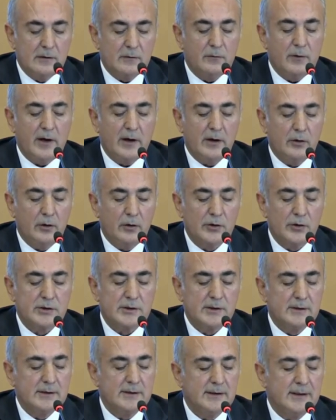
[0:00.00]
where
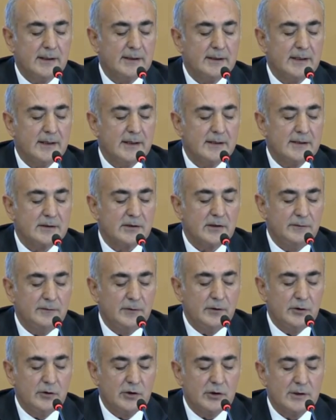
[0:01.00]
hostility against
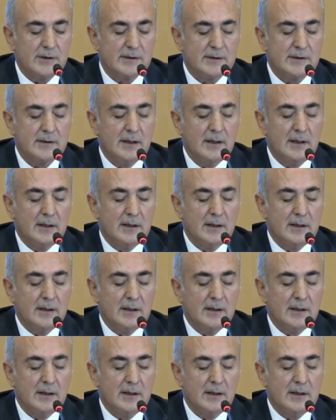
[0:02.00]
refugees,